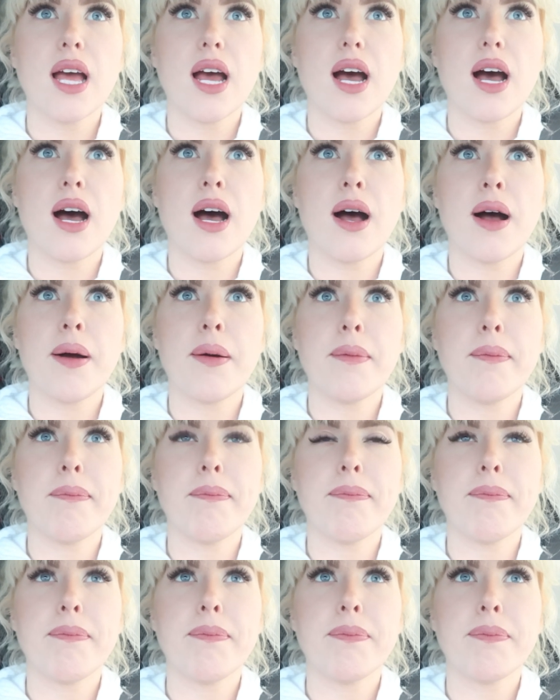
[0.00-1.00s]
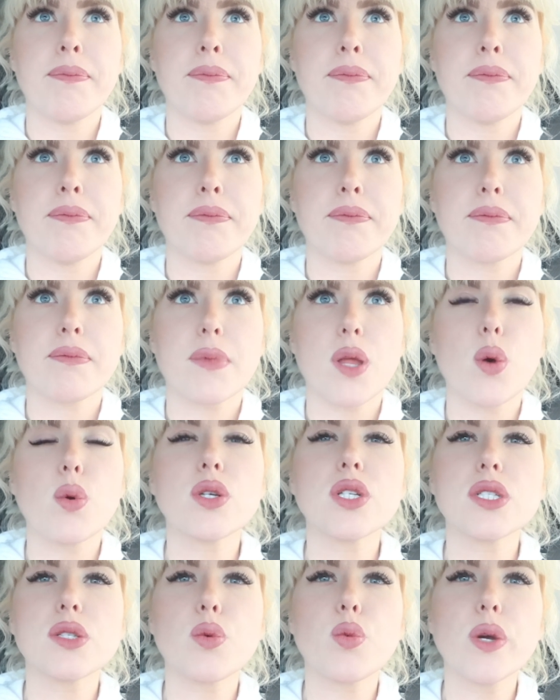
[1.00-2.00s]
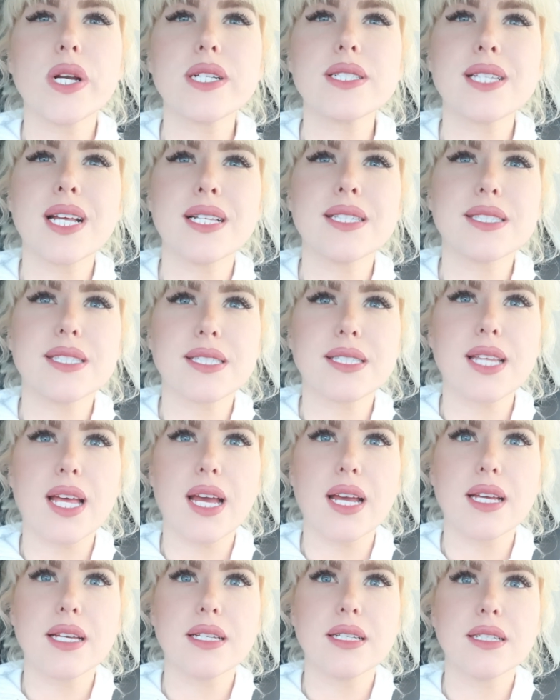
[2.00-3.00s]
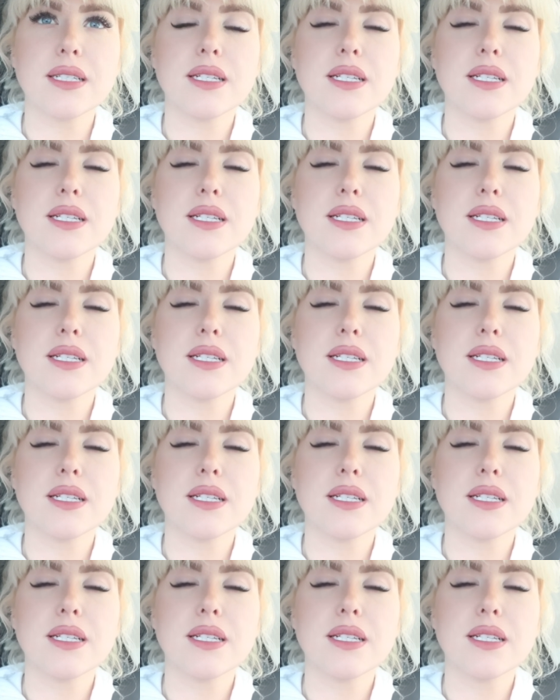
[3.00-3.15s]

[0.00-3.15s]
um which is a weird sentence to say